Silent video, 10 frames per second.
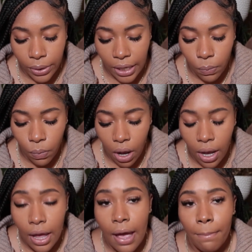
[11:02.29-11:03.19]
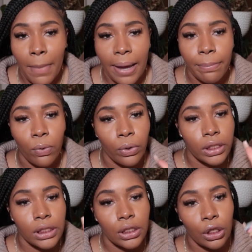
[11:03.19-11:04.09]
and I want my
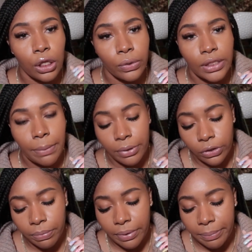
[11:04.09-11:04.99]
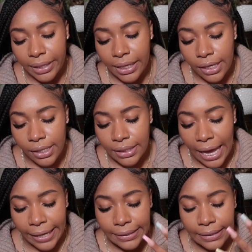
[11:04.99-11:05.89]
pores to close up a little bit because
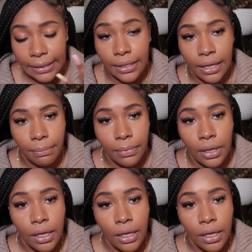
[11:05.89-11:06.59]
I see them